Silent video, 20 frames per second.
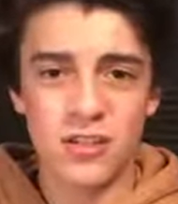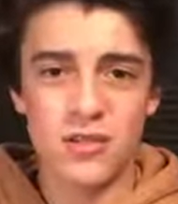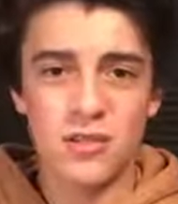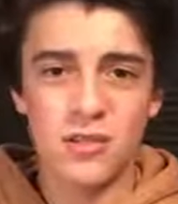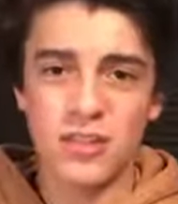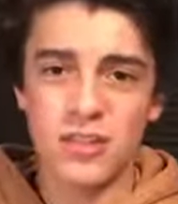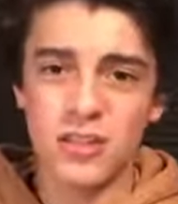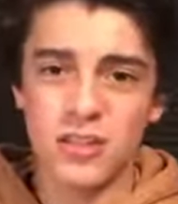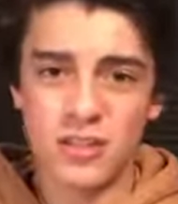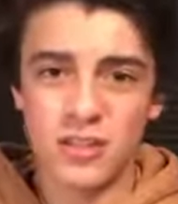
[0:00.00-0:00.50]
are
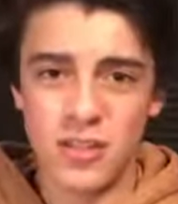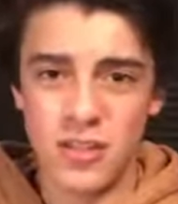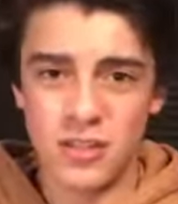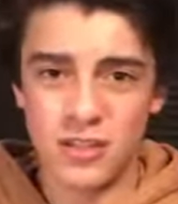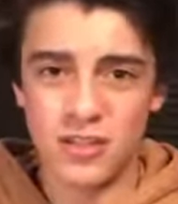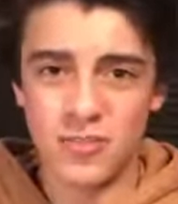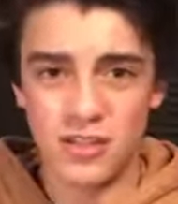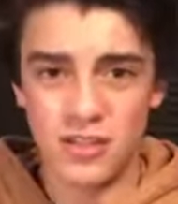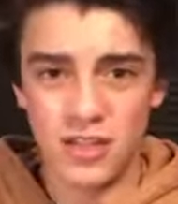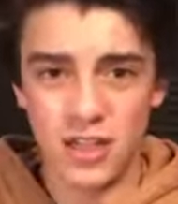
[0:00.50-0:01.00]
gonna be in the
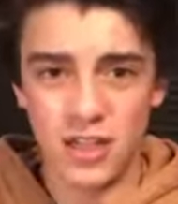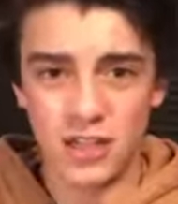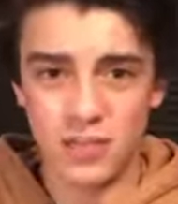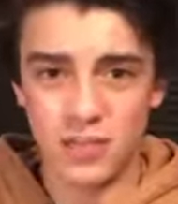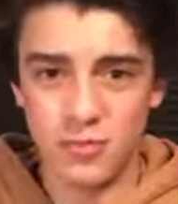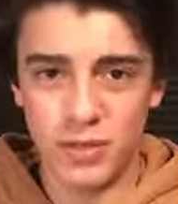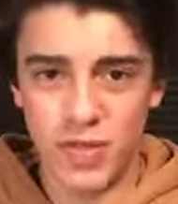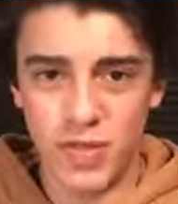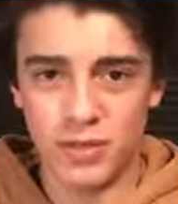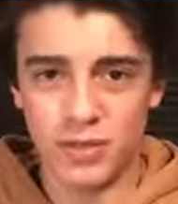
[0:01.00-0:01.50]
classrooms,
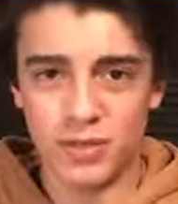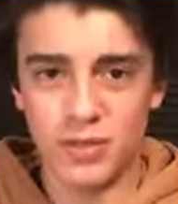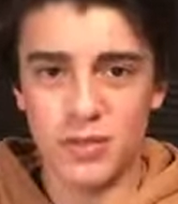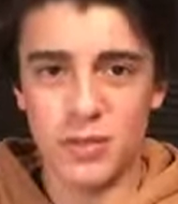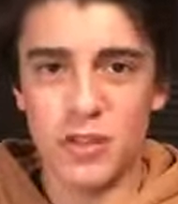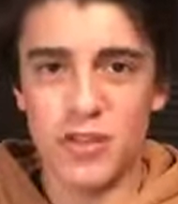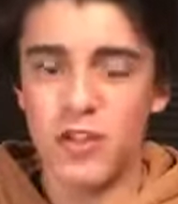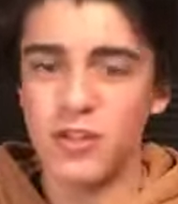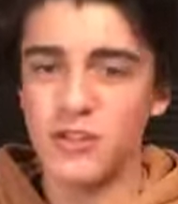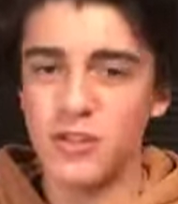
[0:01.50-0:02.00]
not the
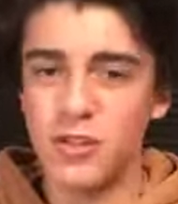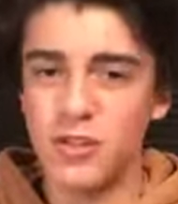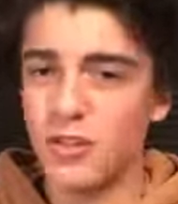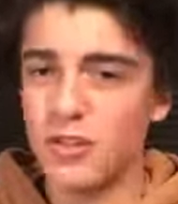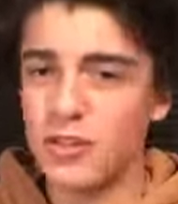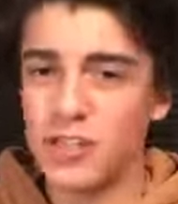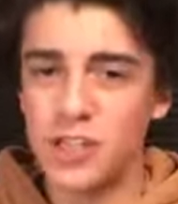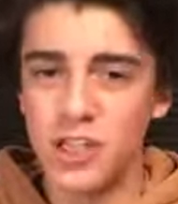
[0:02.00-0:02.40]
bathroom. So you're